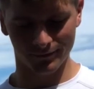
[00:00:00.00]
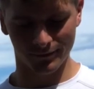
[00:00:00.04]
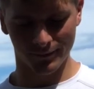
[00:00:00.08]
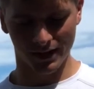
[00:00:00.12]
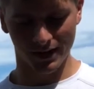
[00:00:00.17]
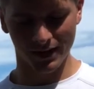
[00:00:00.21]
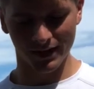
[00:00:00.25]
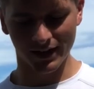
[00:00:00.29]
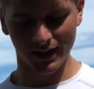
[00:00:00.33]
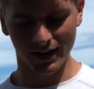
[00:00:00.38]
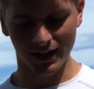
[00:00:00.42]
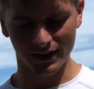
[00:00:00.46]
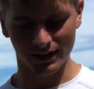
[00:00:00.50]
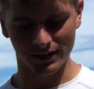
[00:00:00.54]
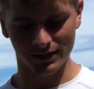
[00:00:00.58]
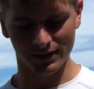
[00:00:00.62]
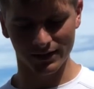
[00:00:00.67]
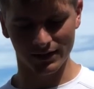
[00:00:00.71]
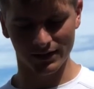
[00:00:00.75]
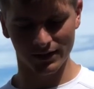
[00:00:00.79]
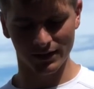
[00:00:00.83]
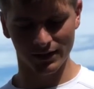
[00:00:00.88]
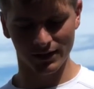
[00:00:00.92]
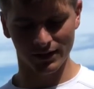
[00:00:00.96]
Again,
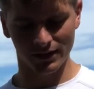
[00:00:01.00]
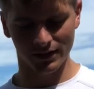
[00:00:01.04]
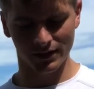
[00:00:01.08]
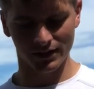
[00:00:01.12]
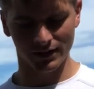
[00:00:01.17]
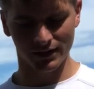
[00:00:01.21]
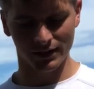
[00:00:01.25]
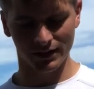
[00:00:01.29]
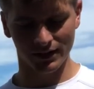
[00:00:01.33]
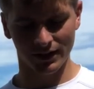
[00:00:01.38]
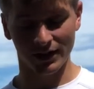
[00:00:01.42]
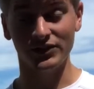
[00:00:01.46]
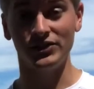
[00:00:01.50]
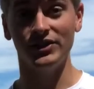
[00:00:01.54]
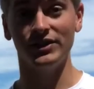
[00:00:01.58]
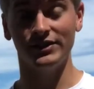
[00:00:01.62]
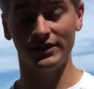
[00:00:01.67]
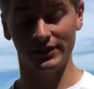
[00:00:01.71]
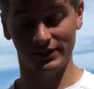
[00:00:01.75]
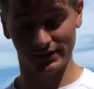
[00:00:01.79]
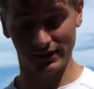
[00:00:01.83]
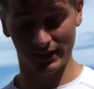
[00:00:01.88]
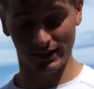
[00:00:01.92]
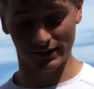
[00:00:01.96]
and
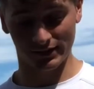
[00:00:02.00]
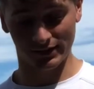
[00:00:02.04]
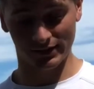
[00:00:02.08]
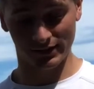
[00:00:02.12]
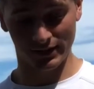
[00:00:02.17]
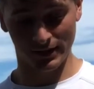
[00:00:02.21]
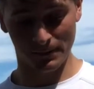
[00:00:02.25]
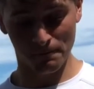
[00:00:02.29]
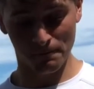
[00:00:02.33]
Jesus says,